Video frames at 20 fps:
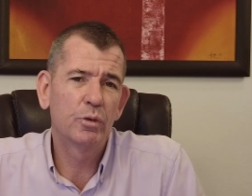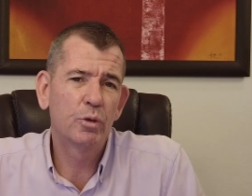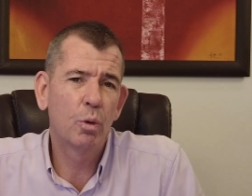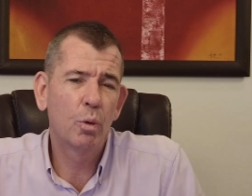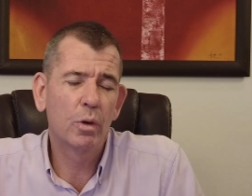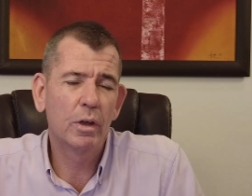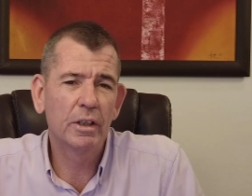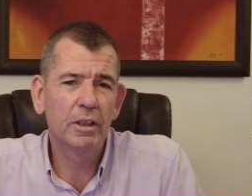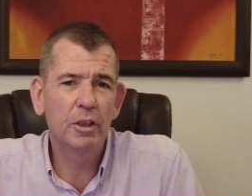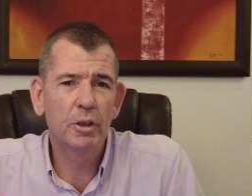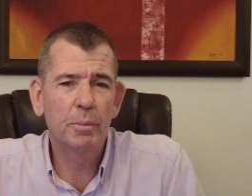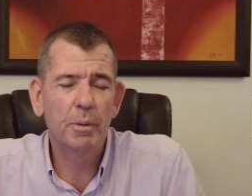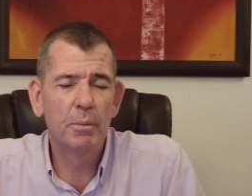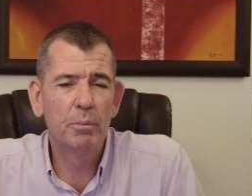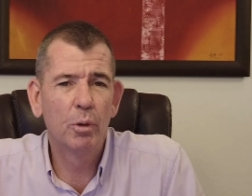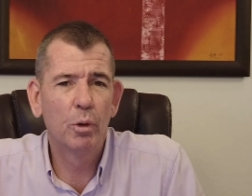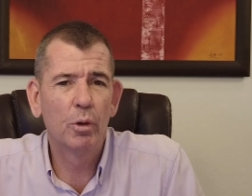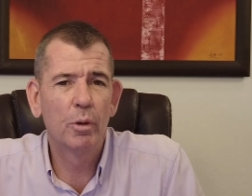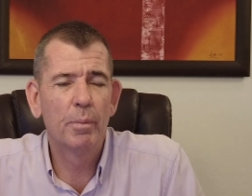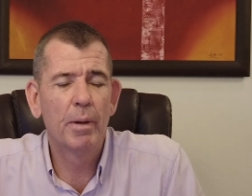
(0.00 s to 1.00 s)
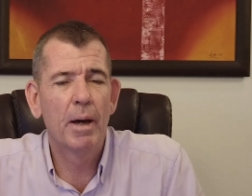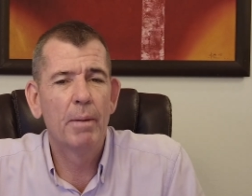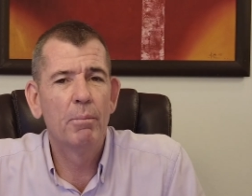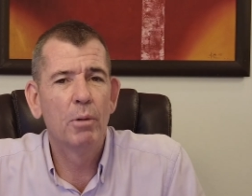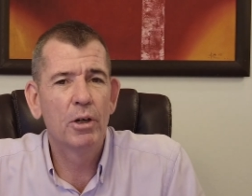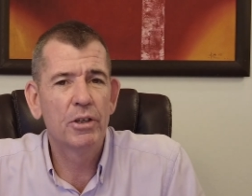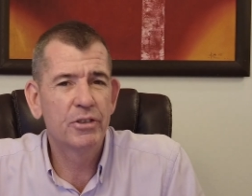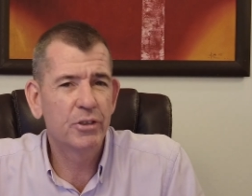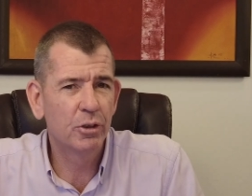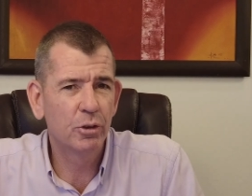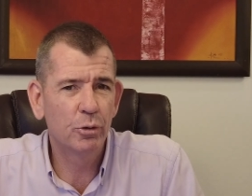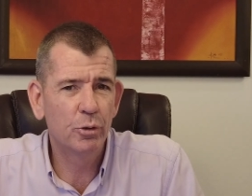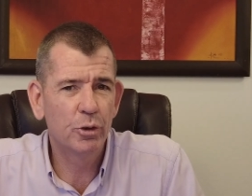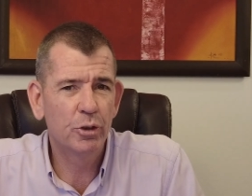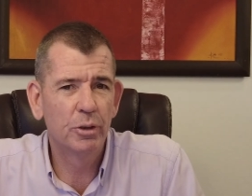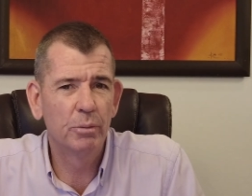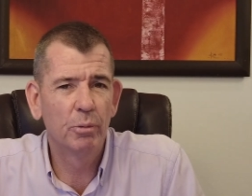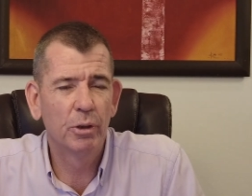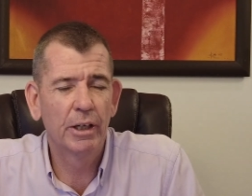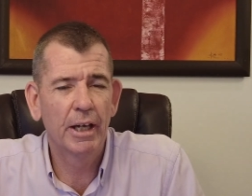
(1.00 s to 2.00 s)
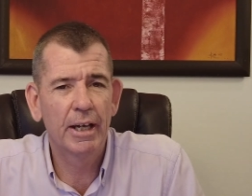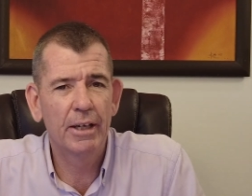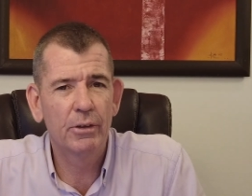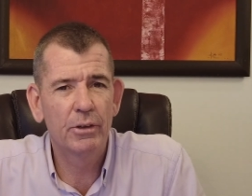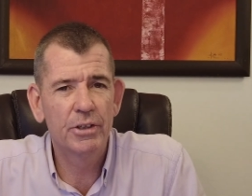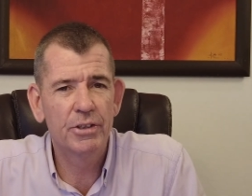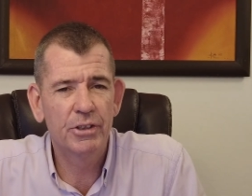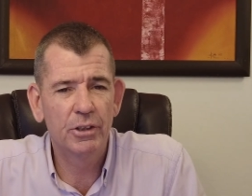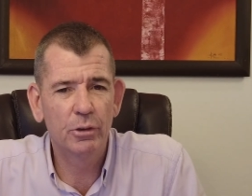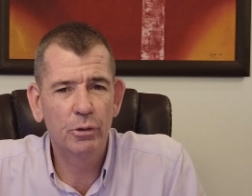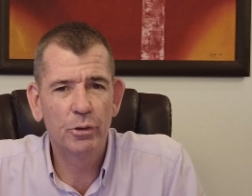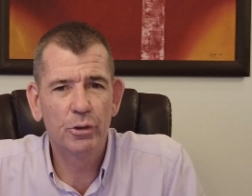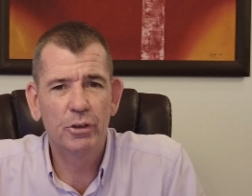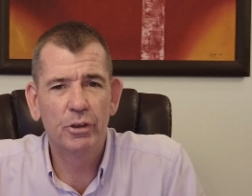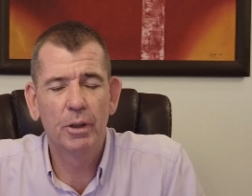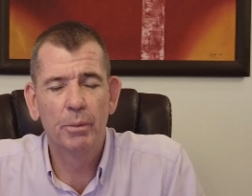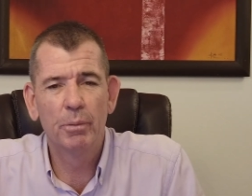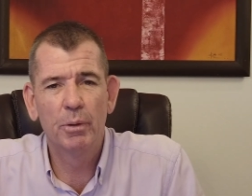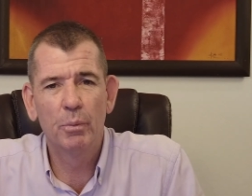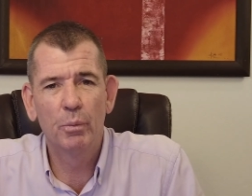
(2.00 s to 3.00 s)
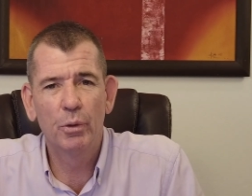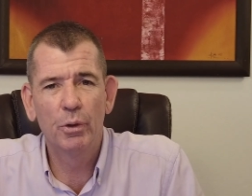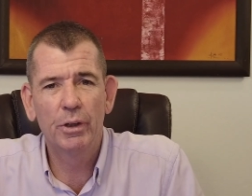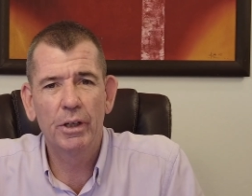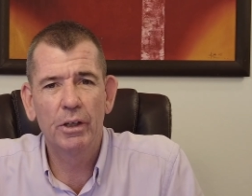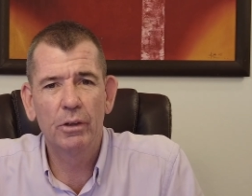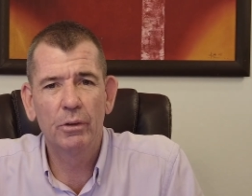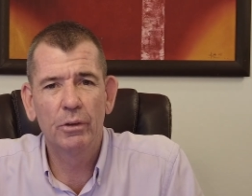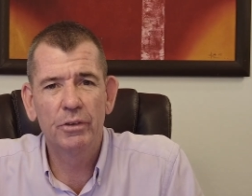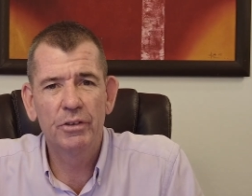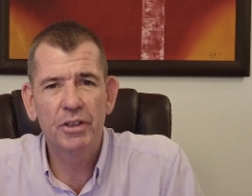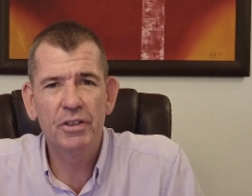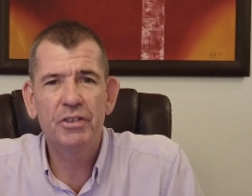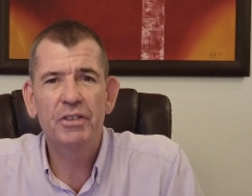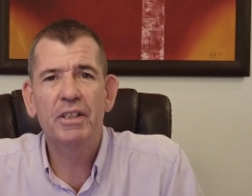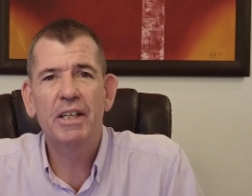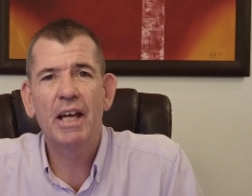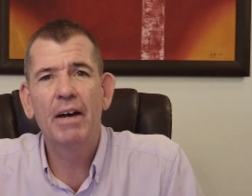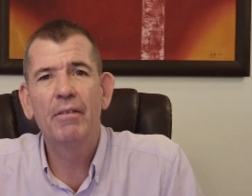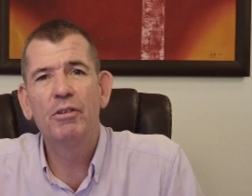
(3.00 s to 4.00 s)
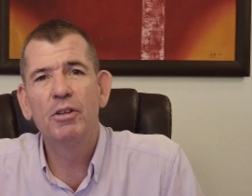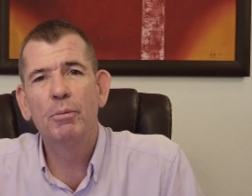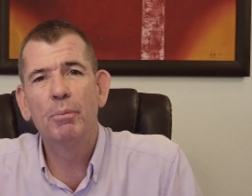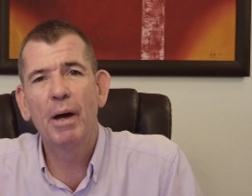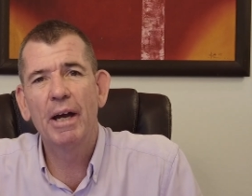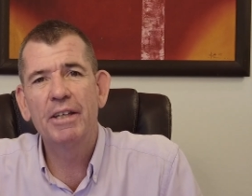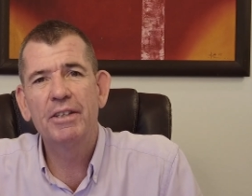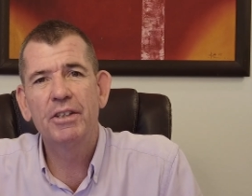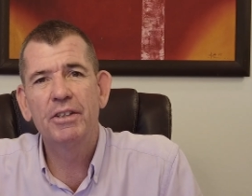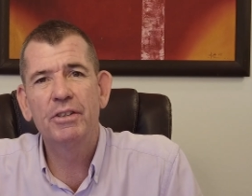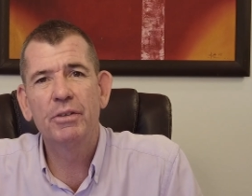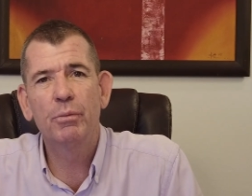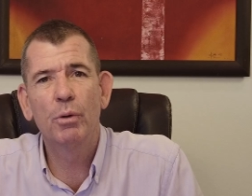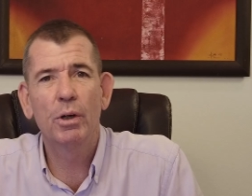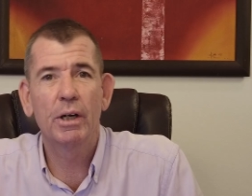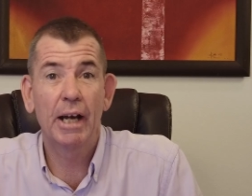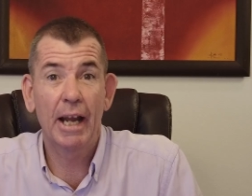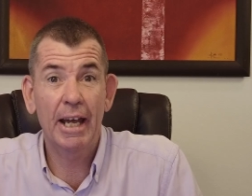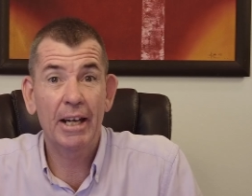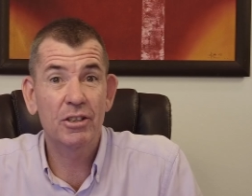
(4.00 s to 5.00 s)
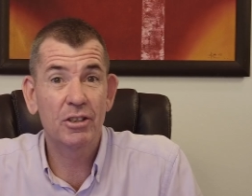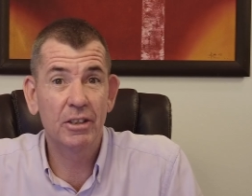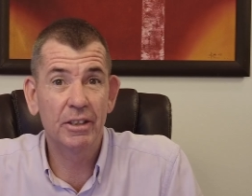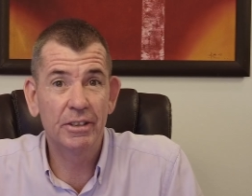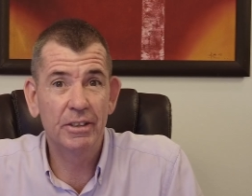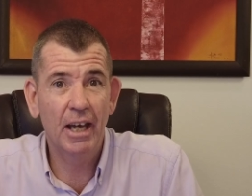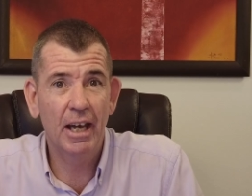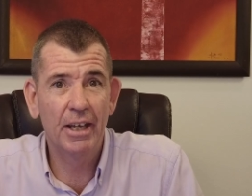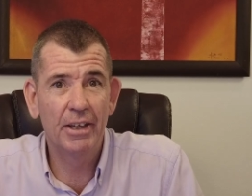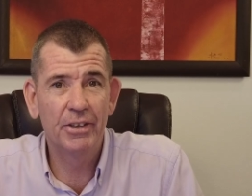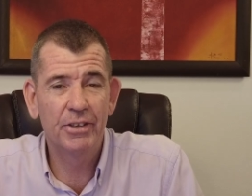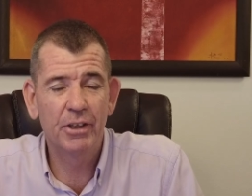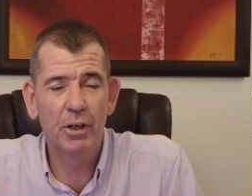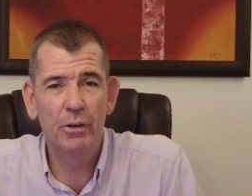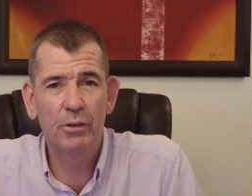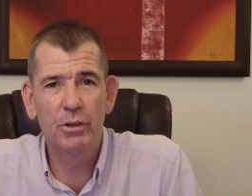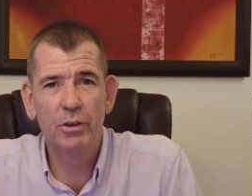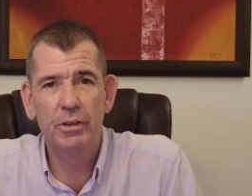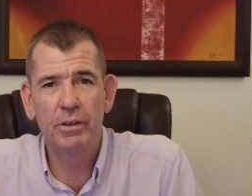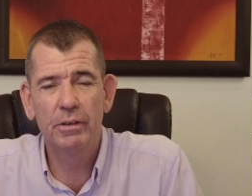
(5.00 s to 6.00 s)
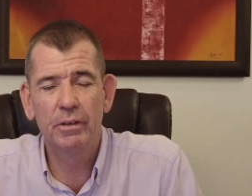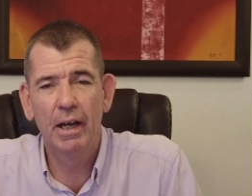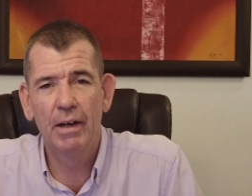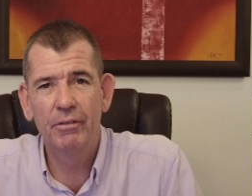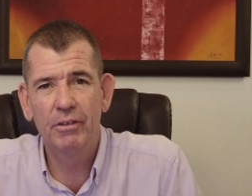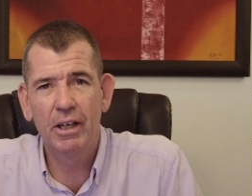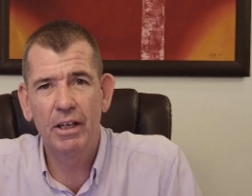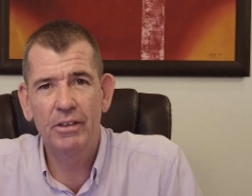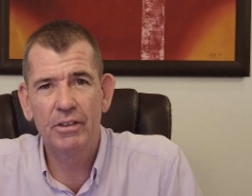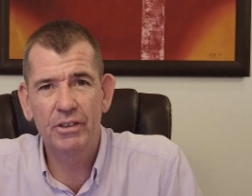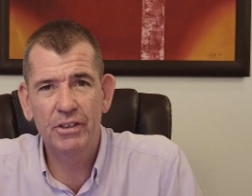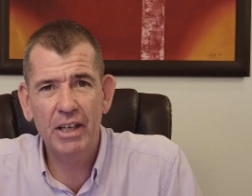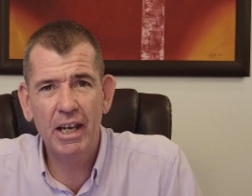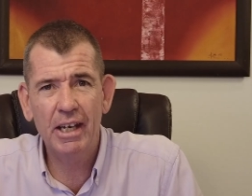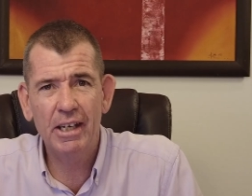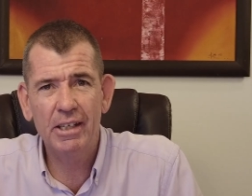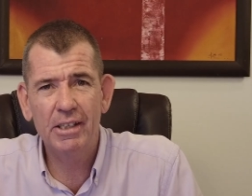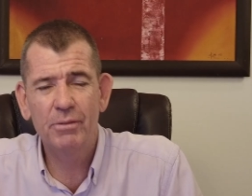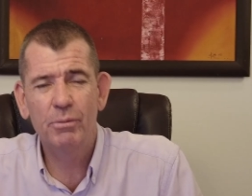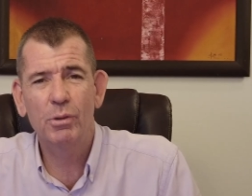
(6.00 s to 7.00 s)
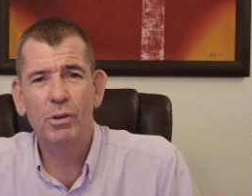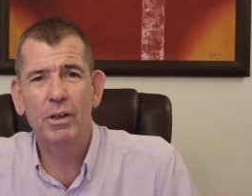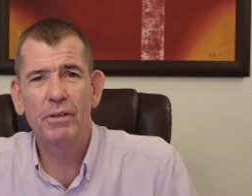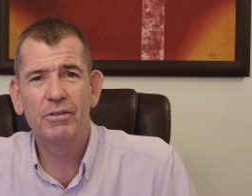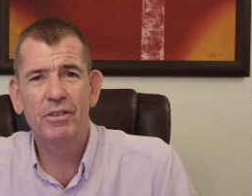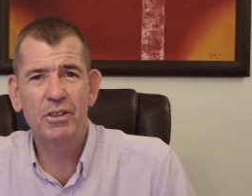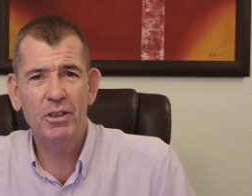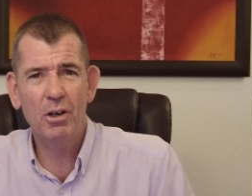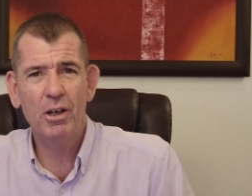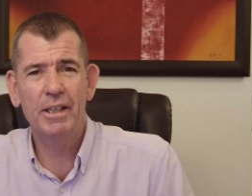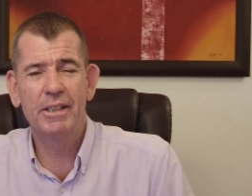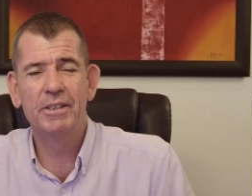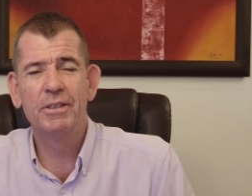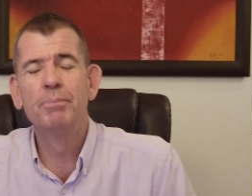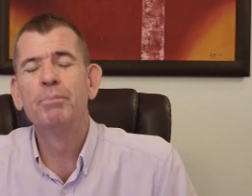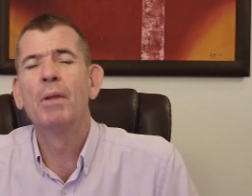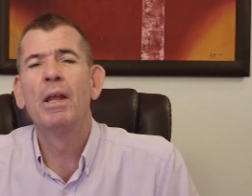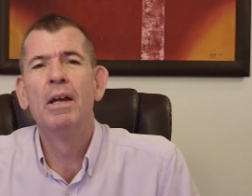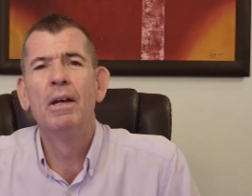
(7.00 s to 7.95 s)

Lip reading: talk a little bit more about my solution, my AI solution I've been working on, just to cover the basis of what it actually does, so you can have an understanding of what I've designed.